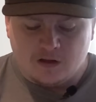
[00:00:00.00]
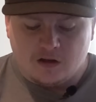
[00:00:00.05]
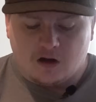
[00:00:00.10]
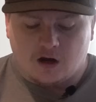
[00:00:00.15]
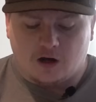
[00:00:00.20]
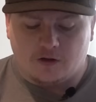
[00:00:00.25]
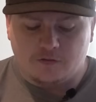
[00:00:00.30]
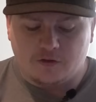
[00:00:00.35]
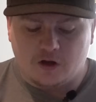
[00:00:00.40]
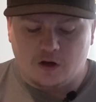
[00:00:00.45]

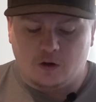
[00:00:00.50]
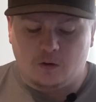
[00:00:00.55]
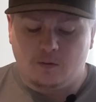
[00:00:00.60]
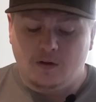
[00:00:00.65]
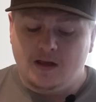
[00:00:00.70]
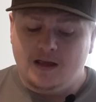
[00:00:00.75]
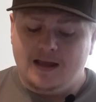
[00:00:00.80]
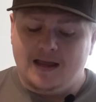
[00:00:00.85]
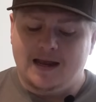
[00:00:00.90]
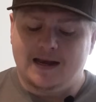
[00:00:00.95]
Although
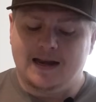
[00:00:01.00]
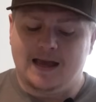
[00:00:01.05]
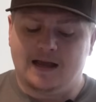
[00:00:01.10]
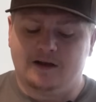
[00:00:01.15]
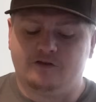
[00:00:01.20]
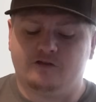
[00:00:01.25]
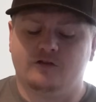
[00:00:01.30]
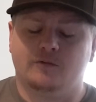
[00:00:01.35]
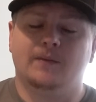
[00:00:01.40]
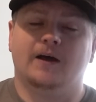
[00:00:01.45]
an
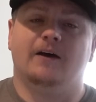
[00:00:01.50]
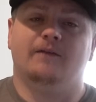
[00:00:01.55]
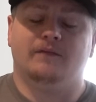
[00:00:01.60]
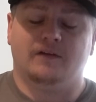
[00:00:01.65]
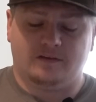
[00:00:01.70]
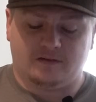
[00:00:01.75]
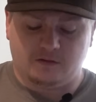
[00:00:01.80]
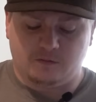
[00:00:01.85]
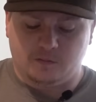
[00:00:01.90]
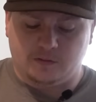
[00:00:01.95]
extra mound
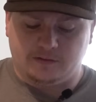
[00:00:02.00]
visit